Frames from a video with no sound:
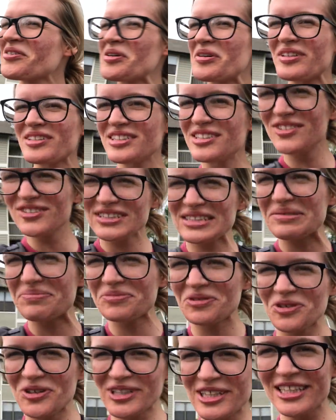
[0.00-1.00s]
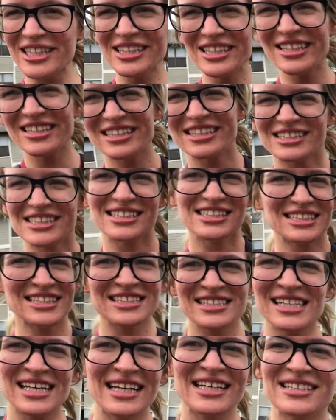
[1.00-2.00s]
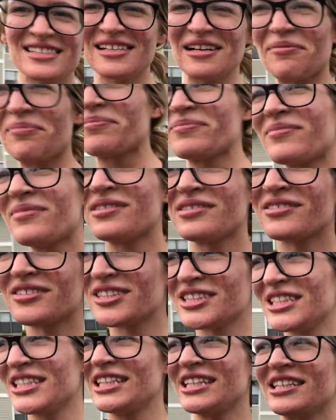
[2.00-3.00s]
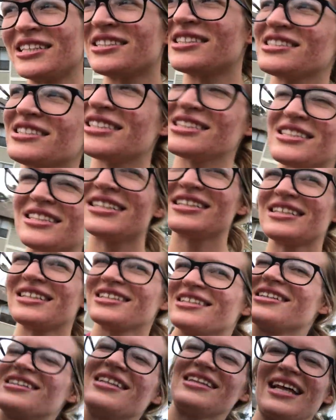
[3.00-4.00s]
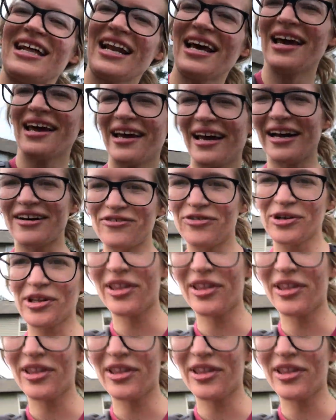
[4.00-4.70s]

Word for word: of want to do some more, just like some routines that I have